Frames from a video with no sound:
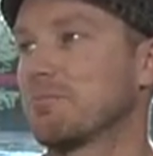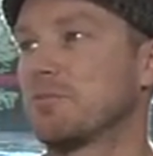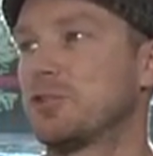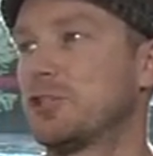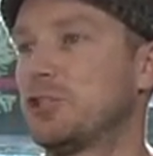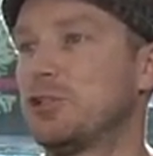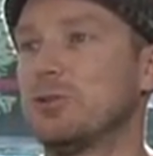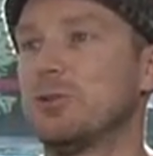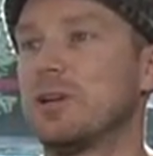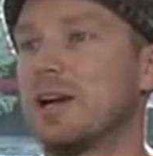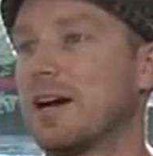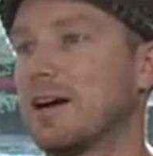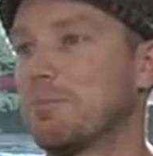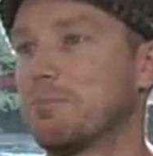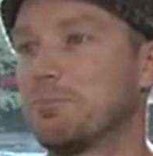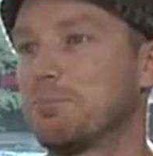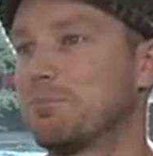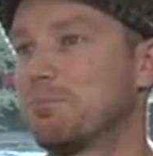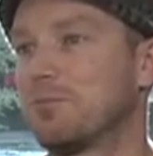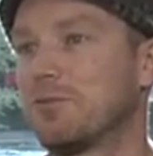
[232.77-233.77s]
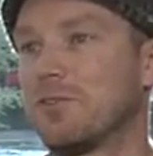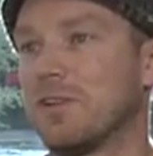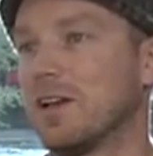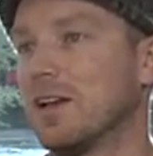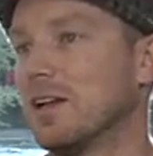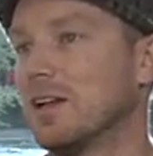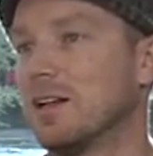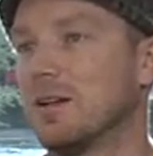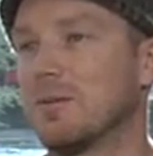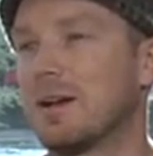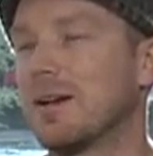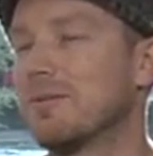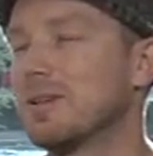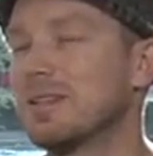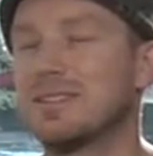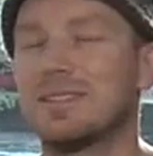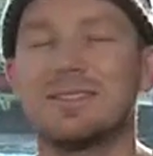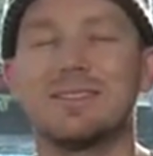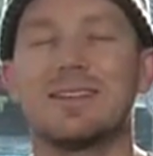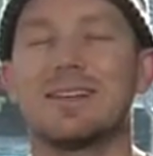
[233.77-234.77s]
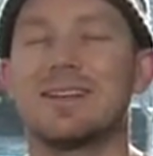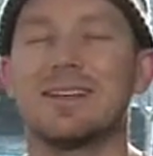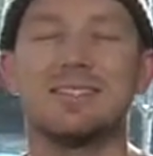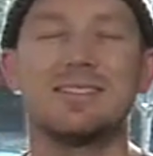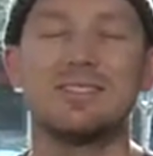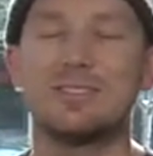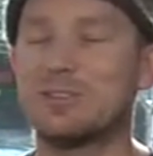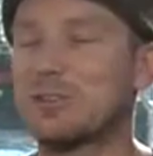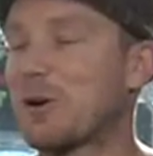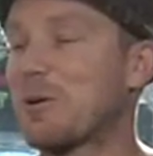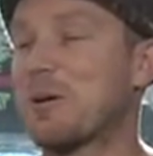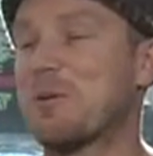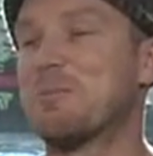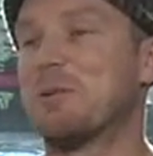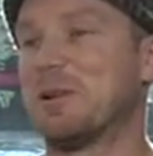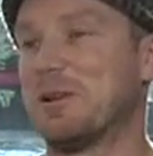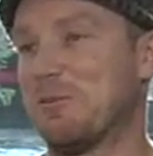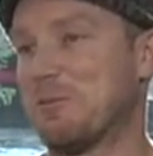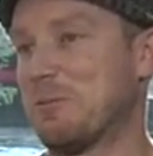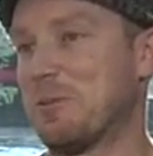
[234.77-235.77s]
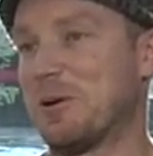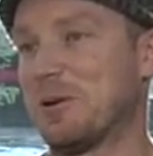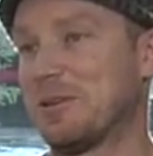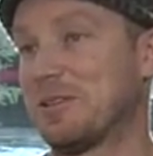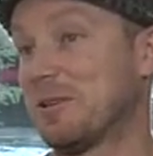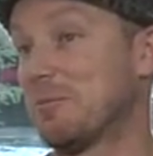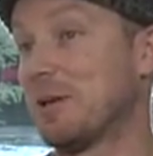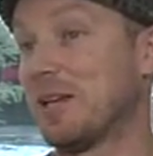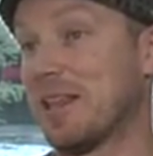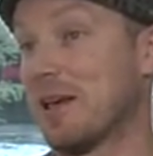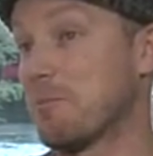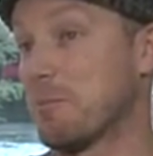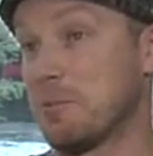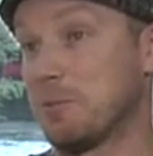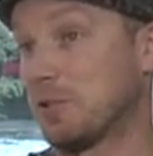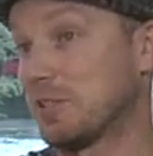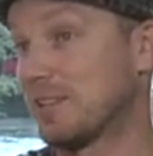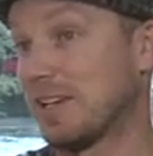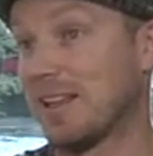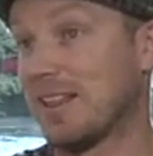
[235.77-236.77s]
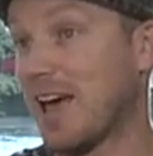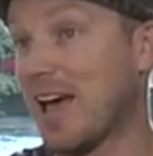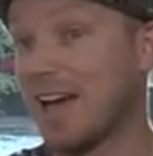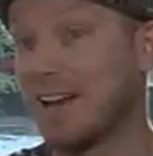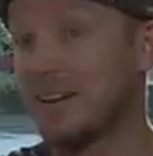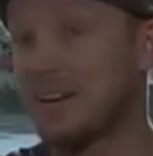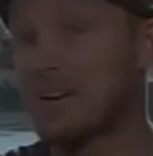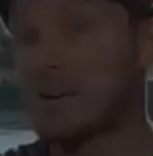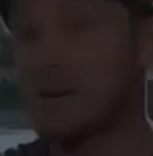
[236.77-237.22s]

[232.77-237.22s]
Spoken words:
shoot up film. I mean, it's just like, it's so unbelievable to me that people say that.